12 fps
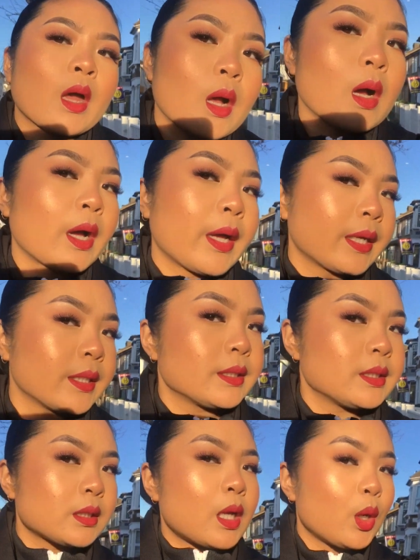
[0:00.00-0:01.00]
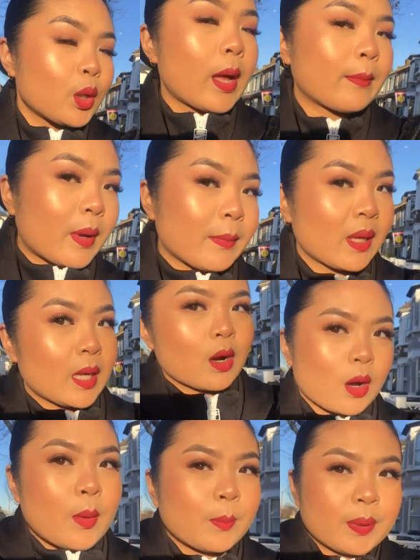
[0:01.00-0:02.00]
Guys, look at my
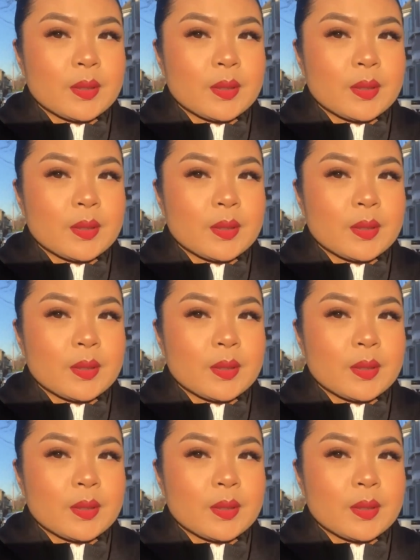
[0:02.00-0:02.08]
makeup.